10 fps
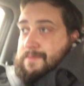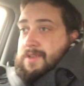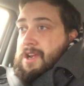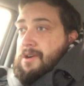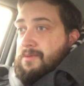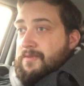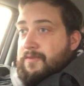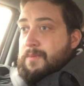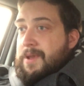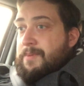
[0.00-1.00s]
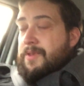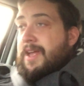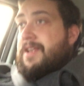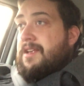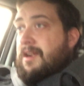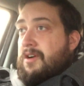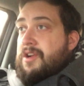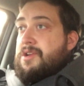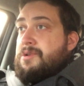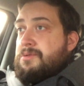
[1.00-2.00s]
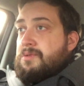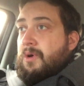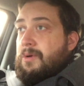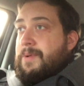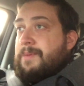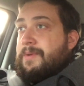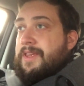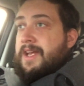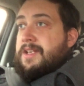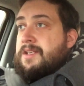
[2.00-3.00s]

you know, for people that are new or people that,